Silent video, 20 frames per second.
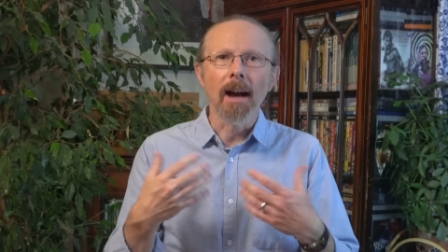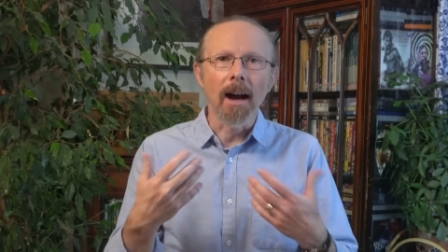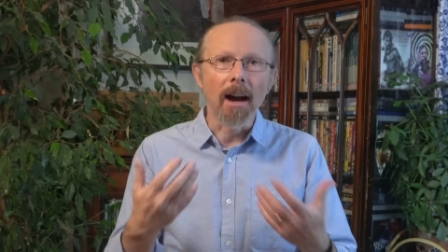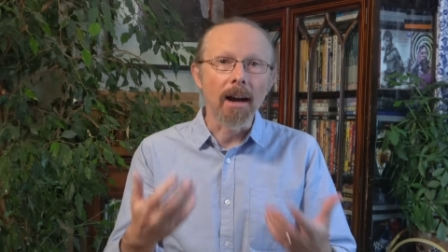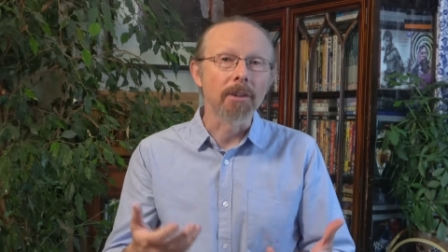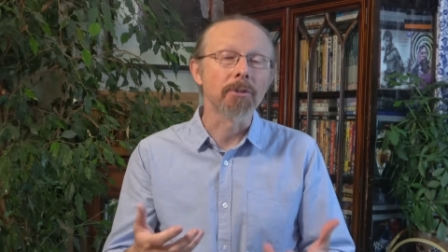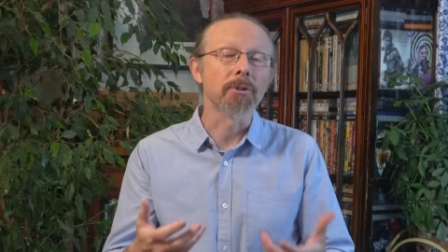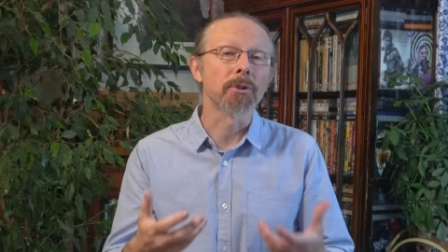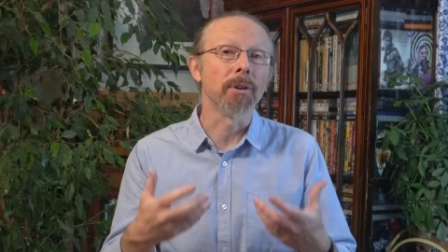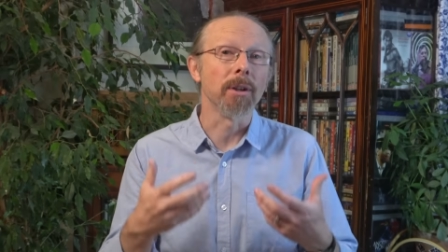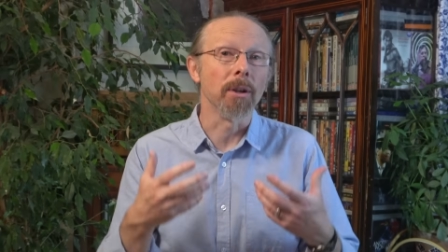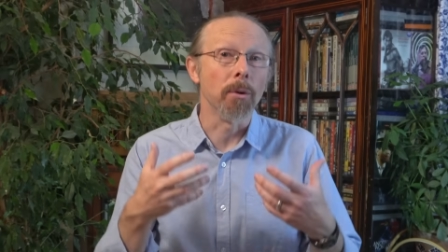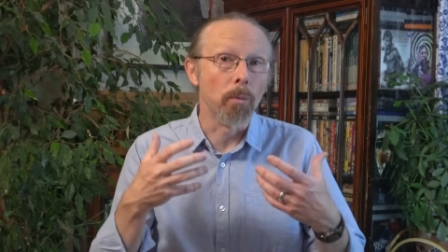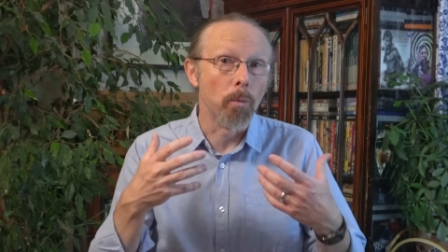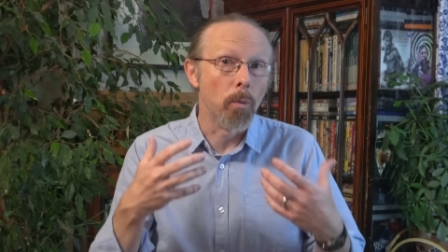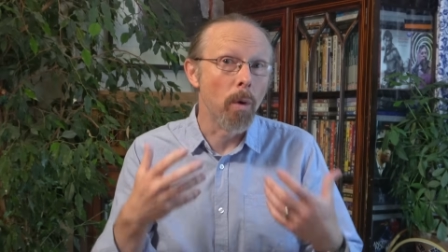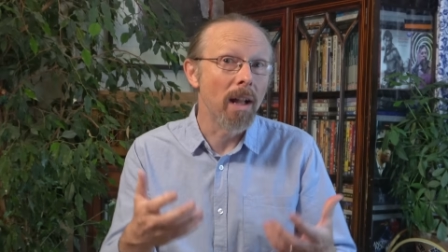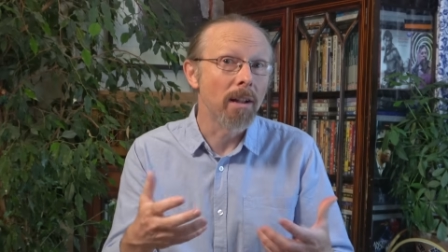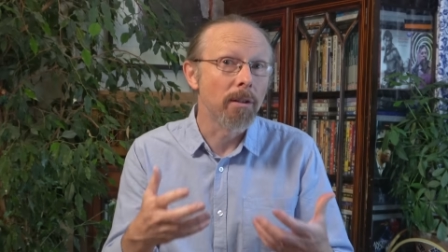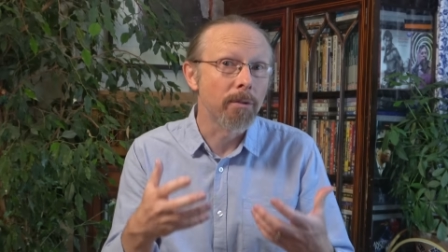
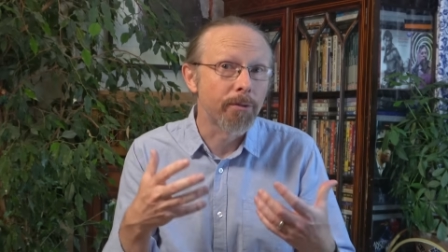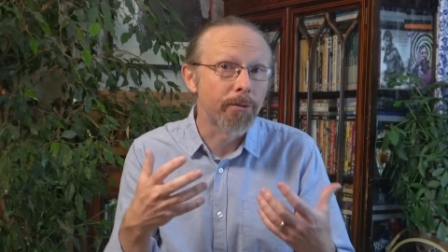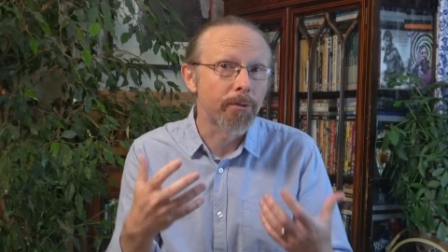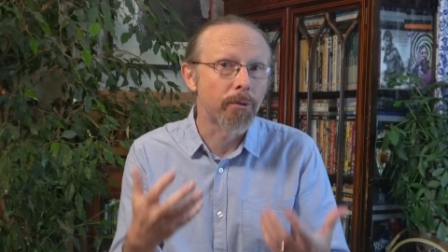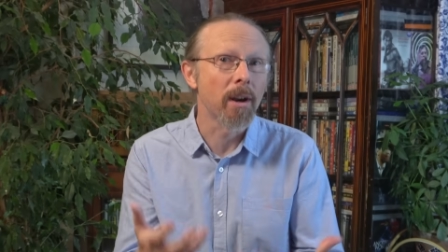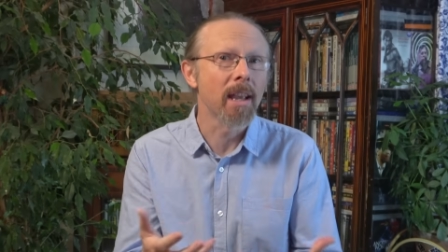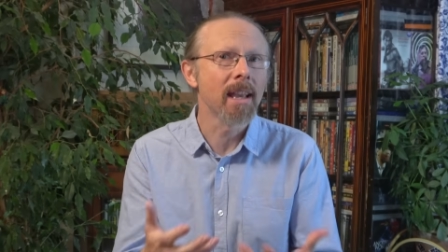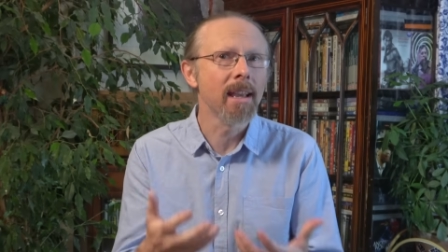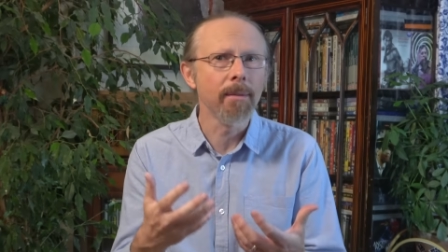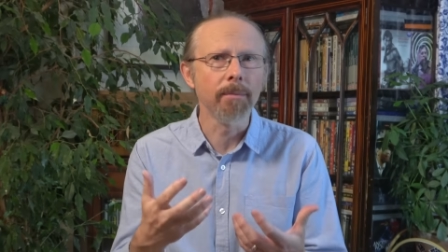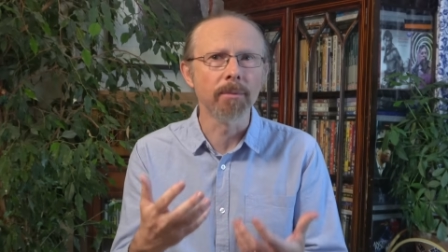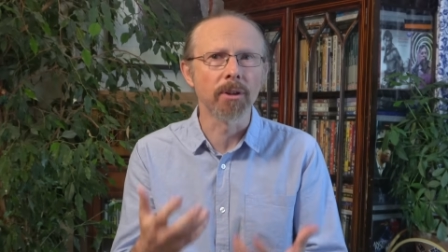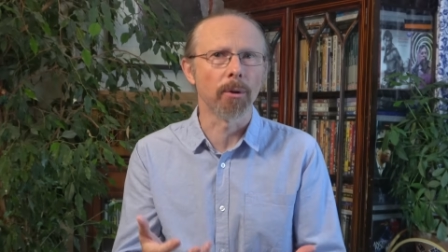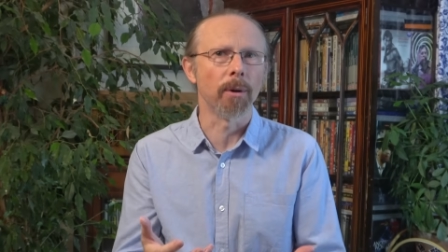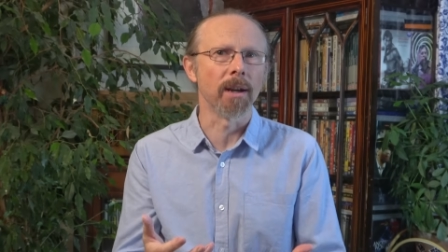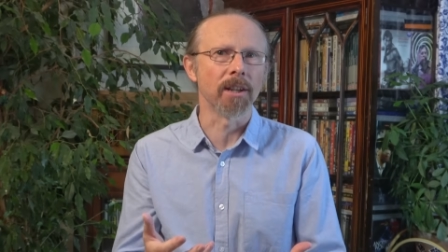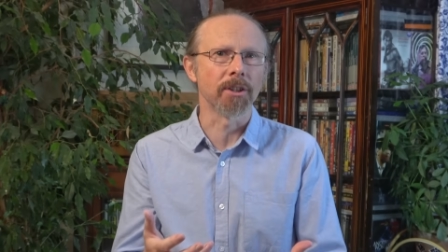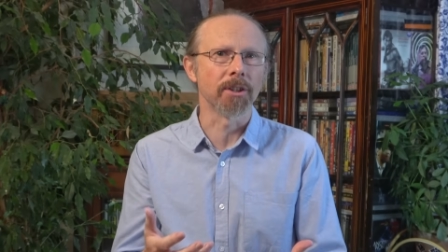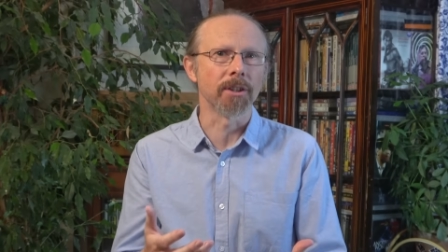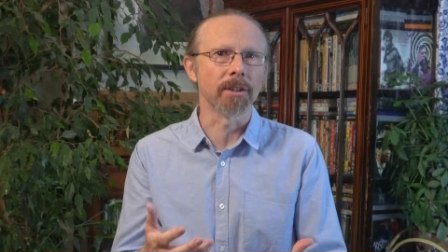answering well framed
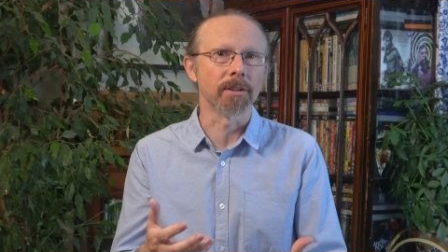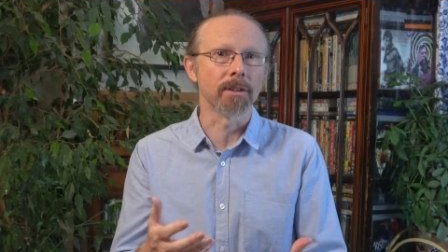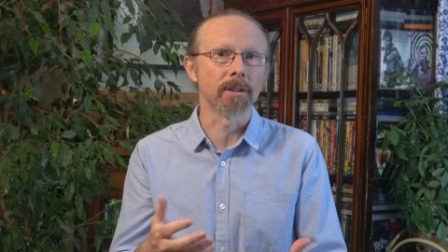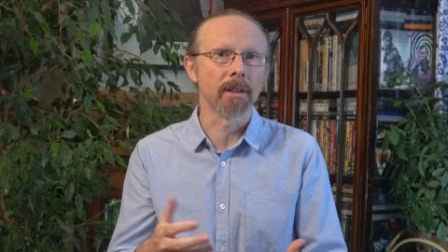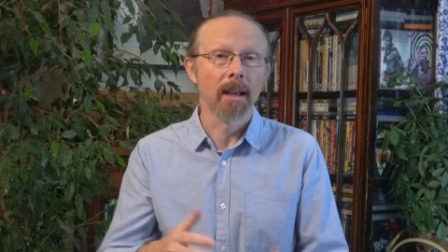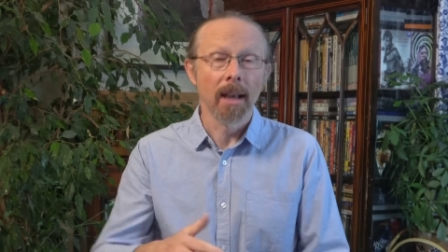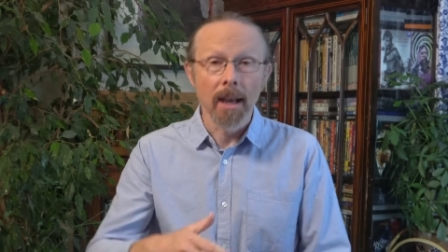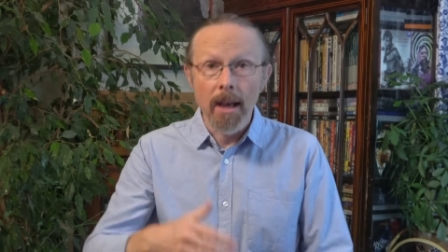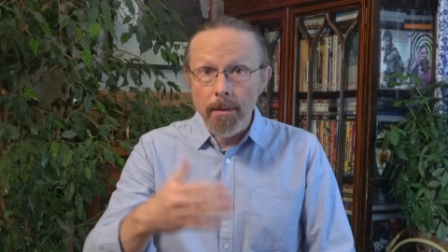questions